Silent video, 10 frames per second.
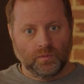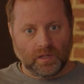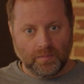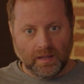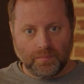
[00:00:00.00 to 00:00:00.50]
We
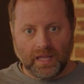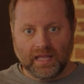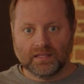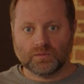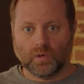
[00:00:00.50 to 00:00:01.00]
can be at
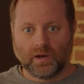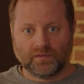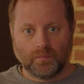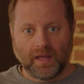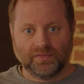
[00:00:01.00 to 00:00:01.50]
peace. We don't have
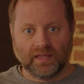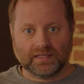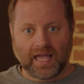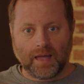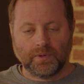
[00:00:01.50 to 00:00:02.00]
to make
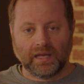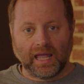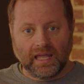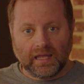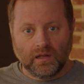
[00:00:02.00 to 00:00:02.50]
things happen.
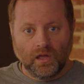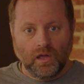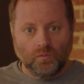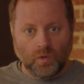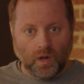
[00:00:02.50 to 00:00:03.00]
And
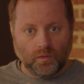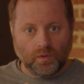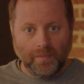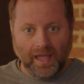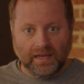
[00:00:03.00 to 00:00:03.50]
we want to
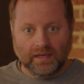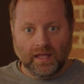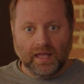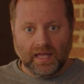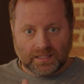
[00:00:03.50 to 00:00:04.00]
remain
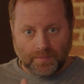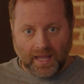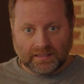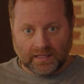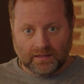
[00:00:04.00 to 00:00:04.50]

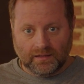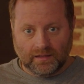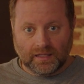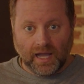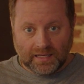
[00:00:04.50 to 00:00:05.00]
expectant.
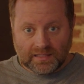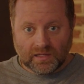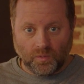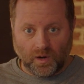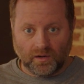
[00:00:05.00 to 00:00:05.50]
God is
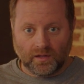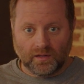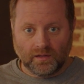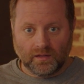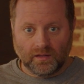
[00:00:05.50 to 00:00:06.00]
at work.
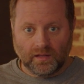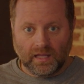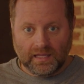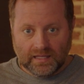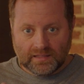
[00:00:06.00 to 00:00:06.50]

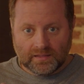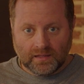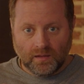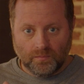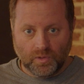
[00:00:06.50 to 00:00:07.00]
He is
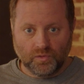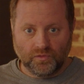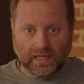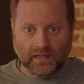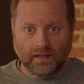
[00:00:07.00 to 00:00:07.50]

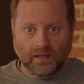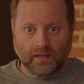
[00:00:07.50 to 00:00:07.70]
moving.